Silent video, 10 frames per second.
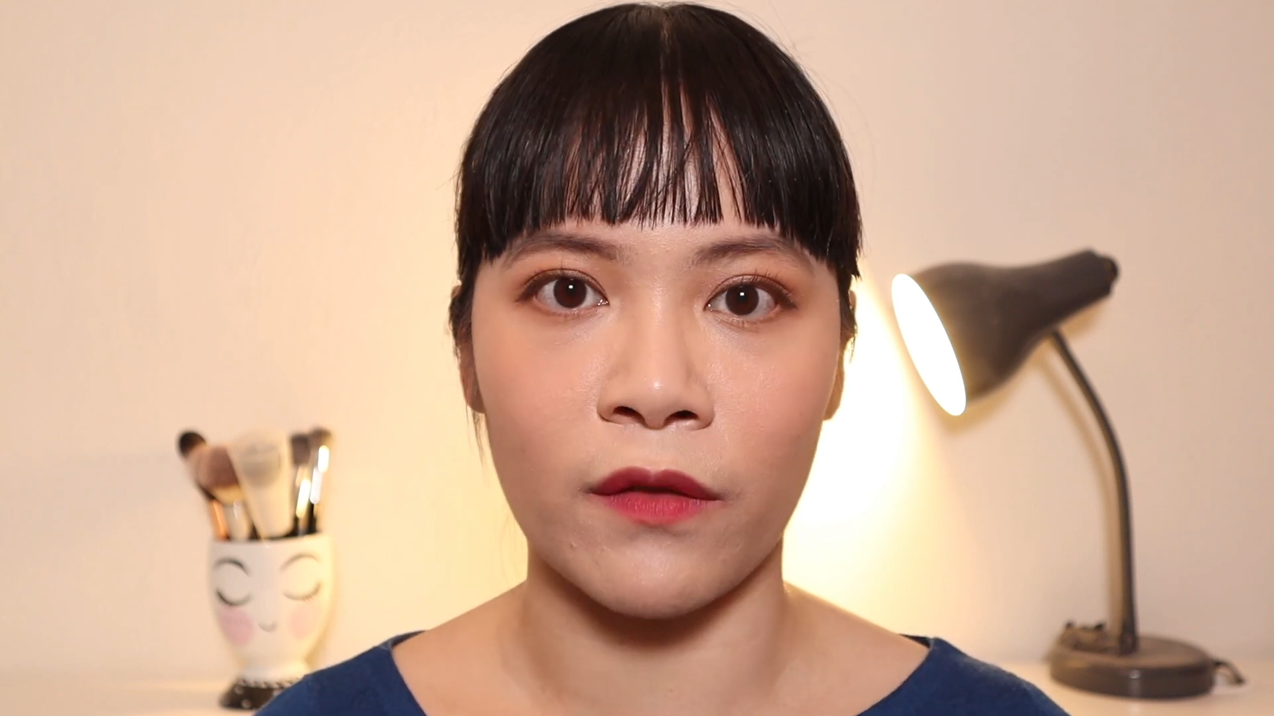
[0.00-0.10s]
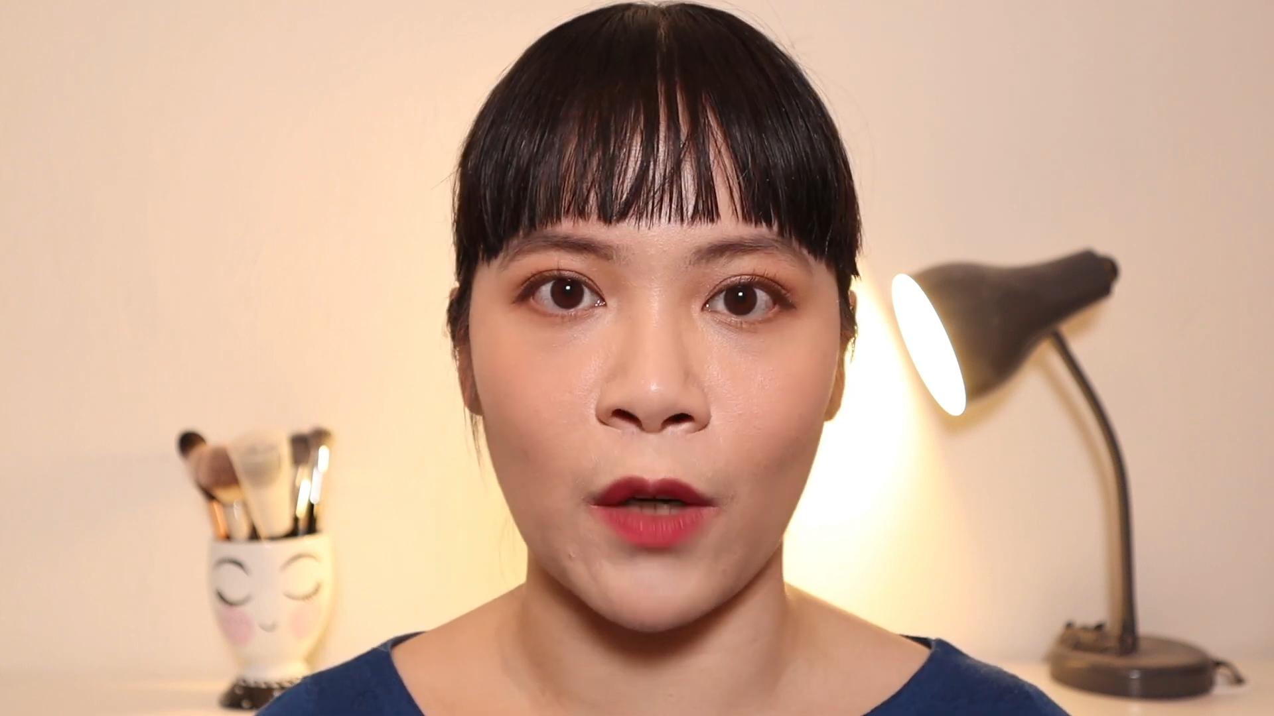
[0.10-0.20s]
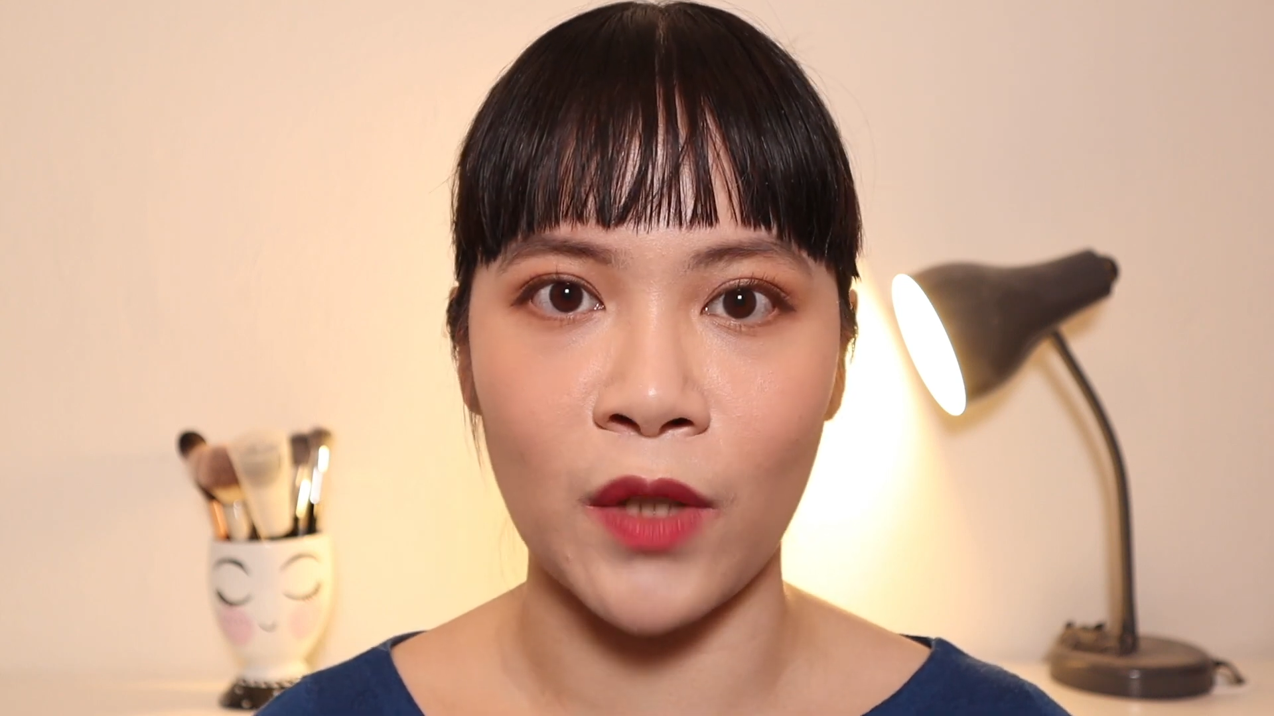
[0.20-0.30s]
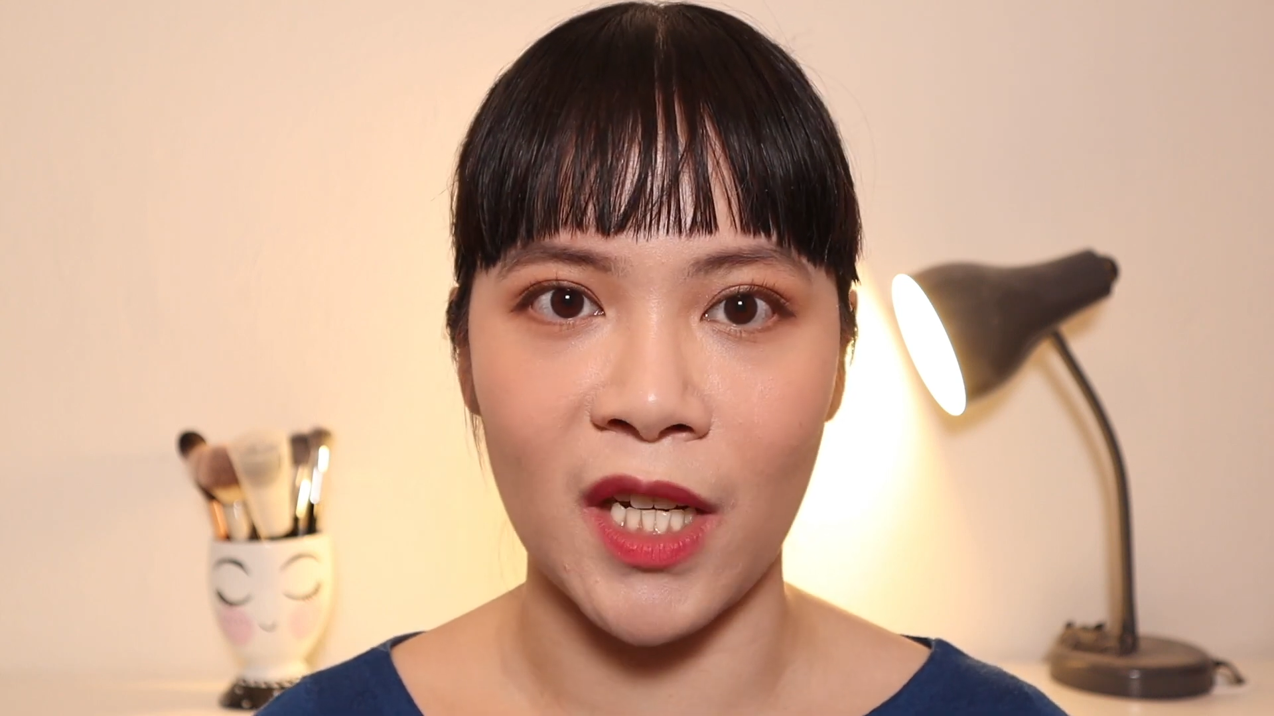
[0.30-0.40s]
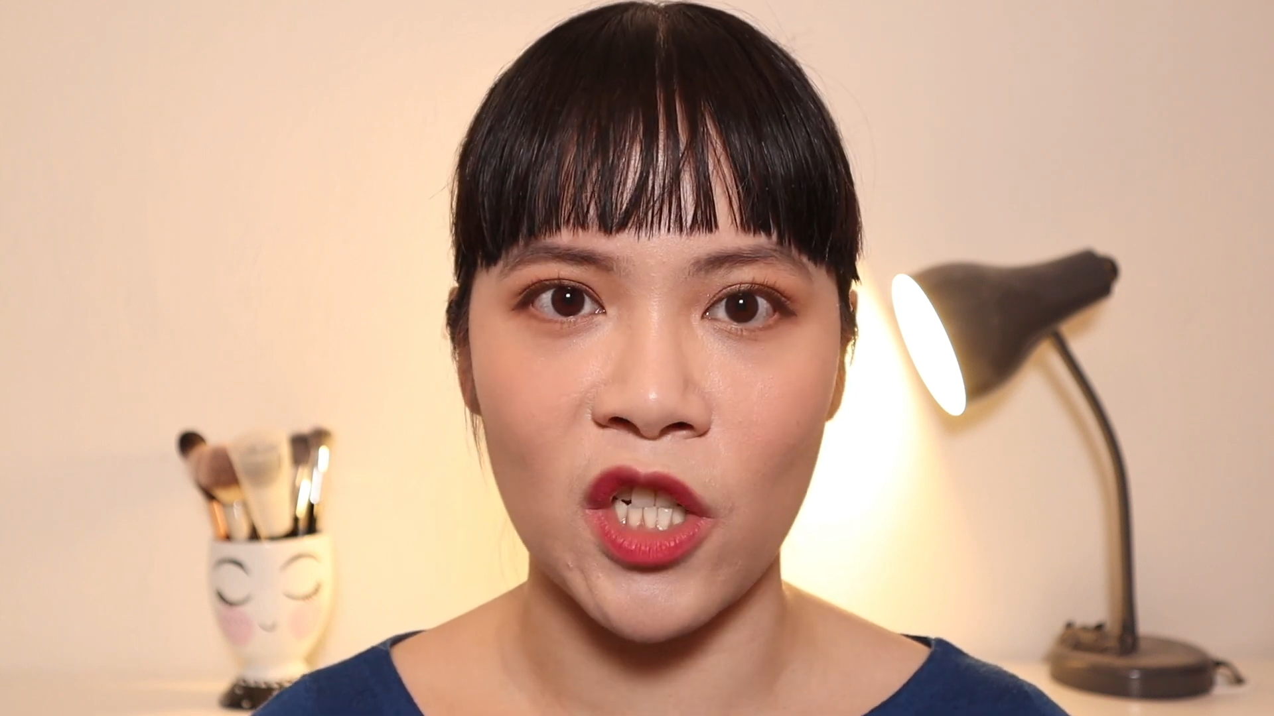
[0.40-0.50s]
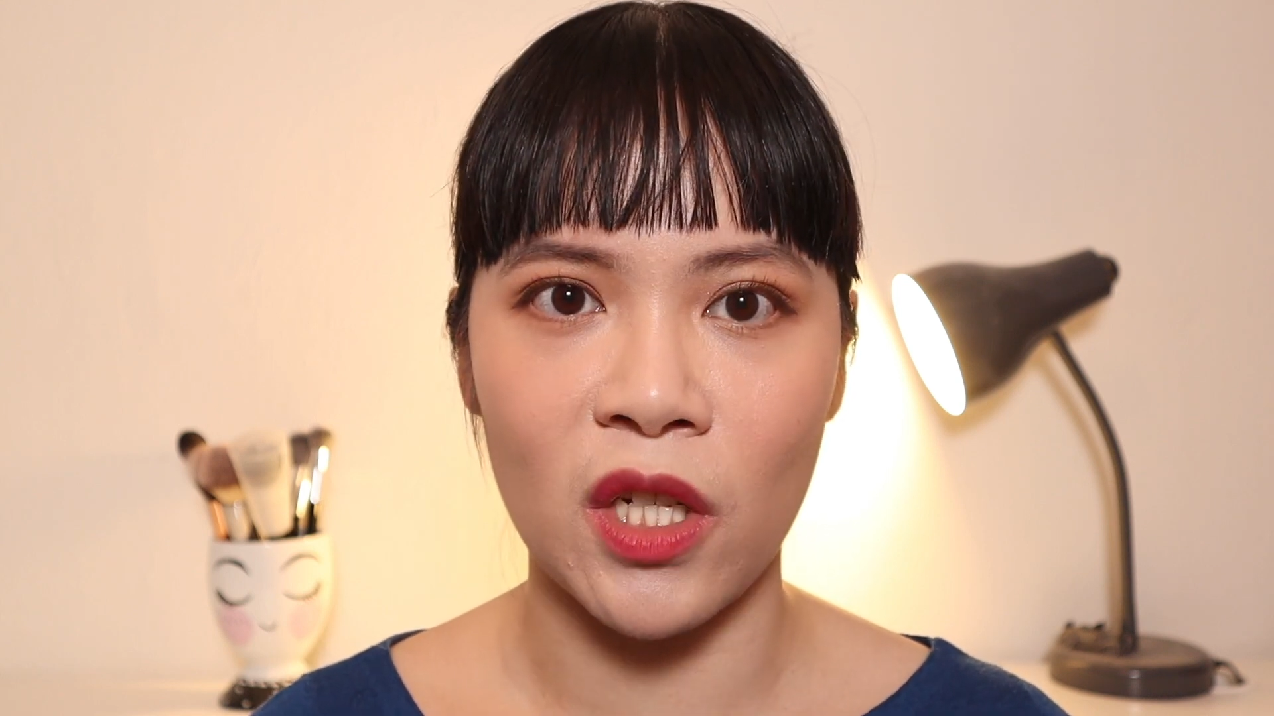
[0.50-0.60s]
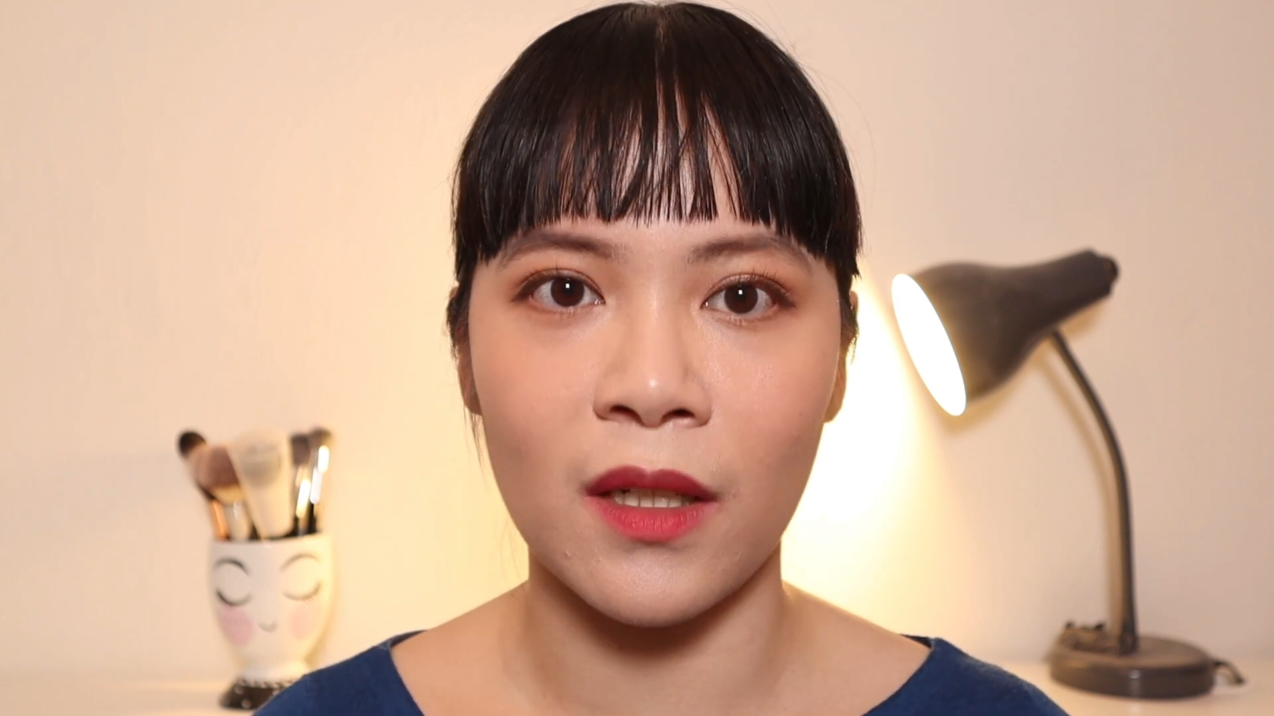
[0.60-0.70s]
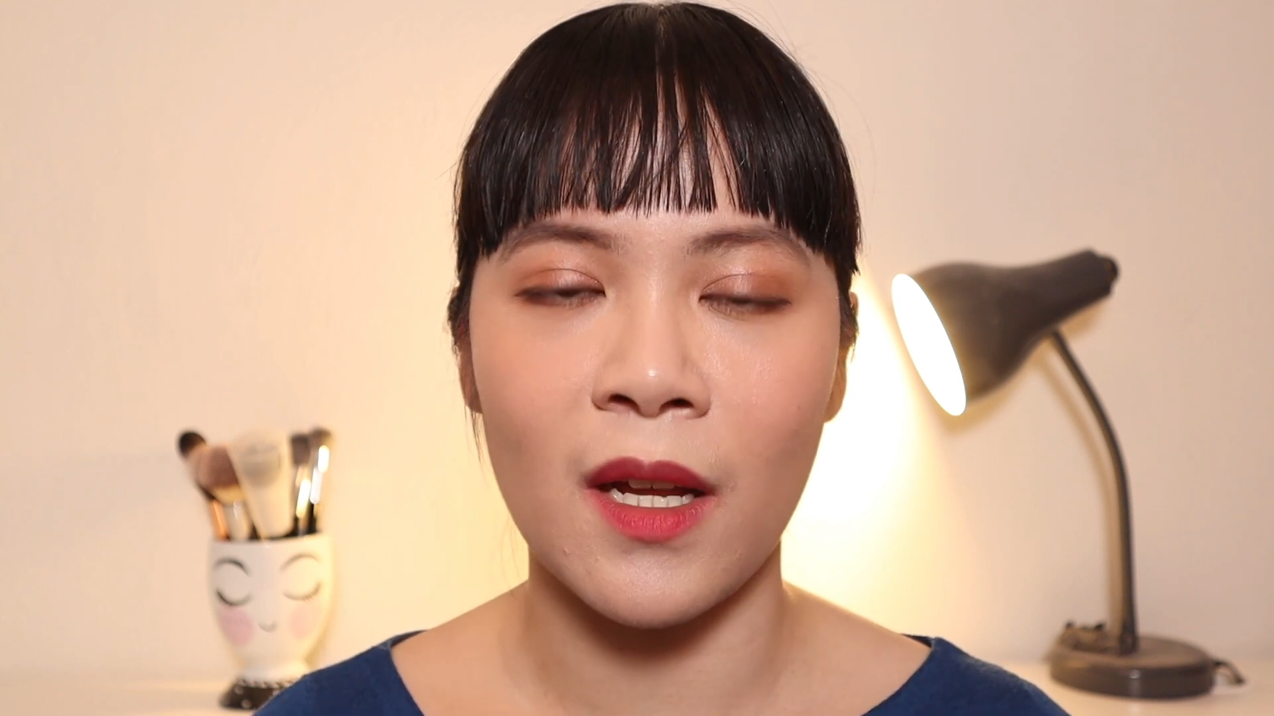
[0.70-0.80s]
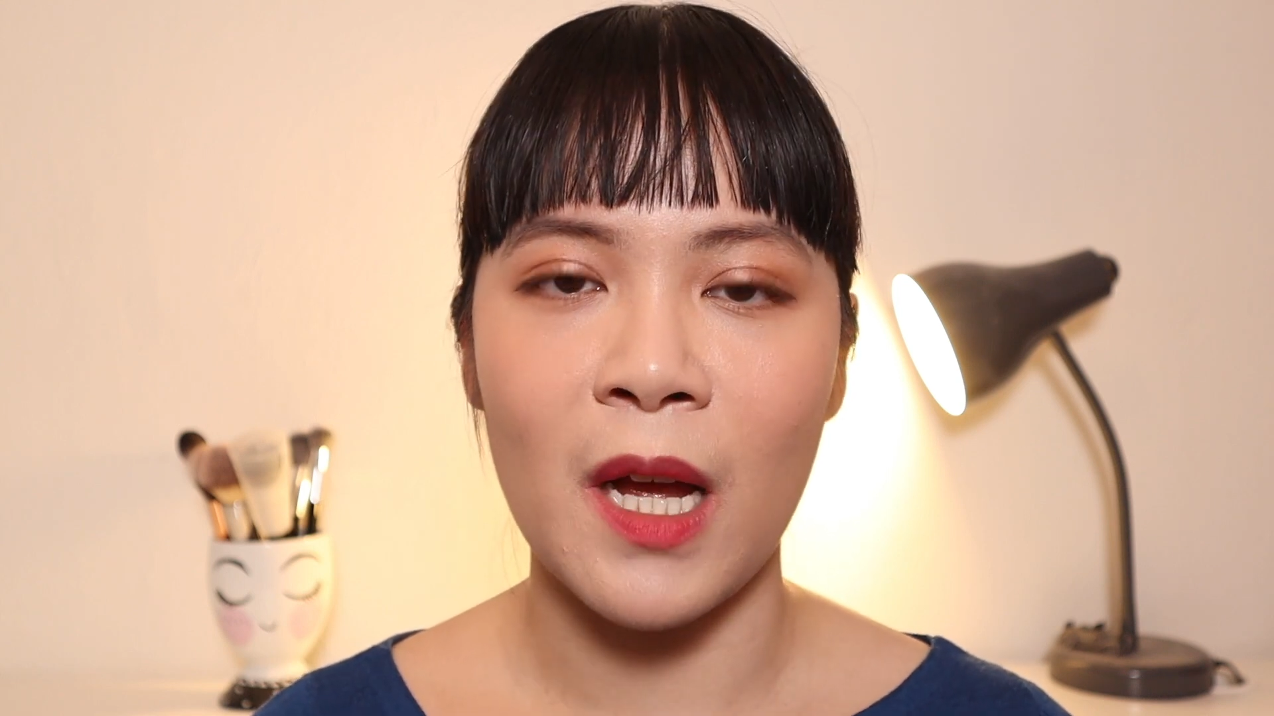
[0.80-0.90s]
foundation,